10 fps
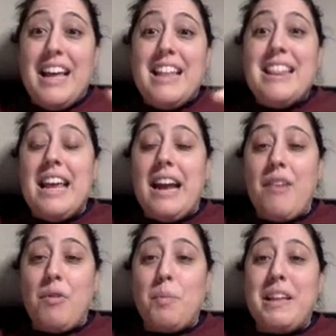then
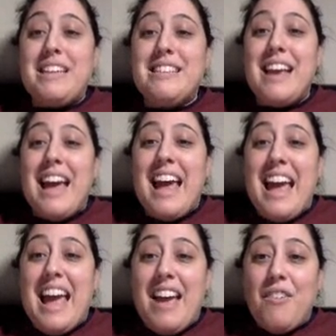I replace
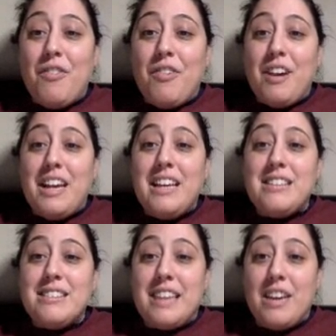every
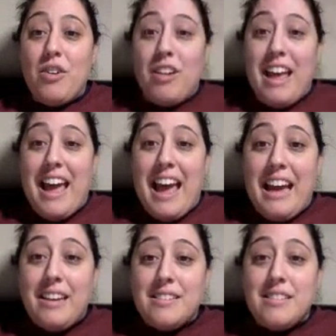single
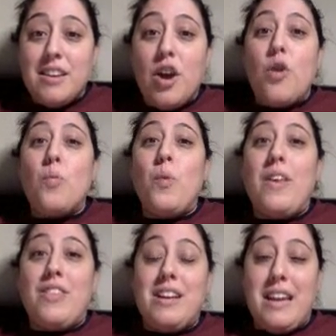x
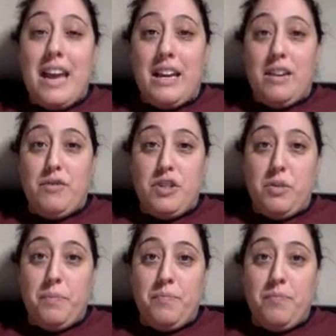with negative
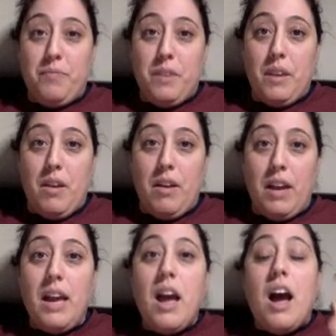2. All
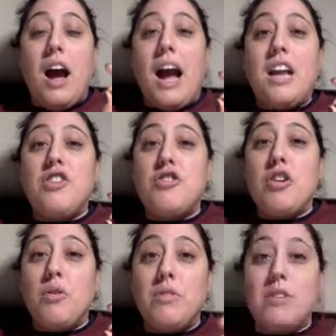right. I
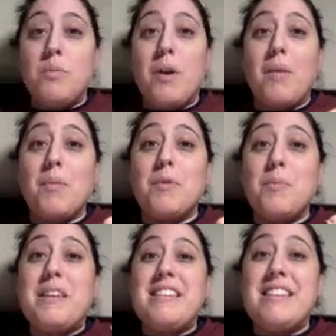chose this problem
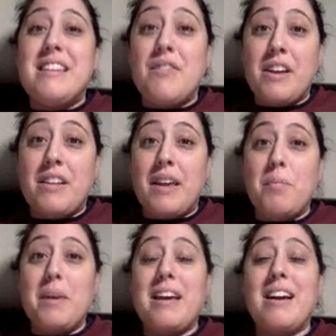
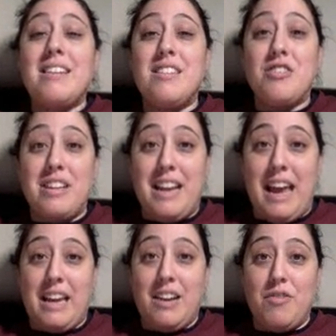specifically because there's a
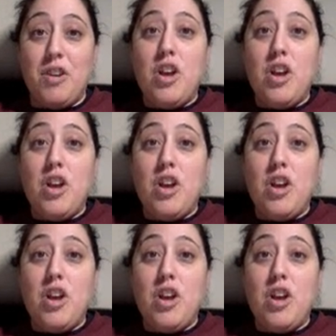negative.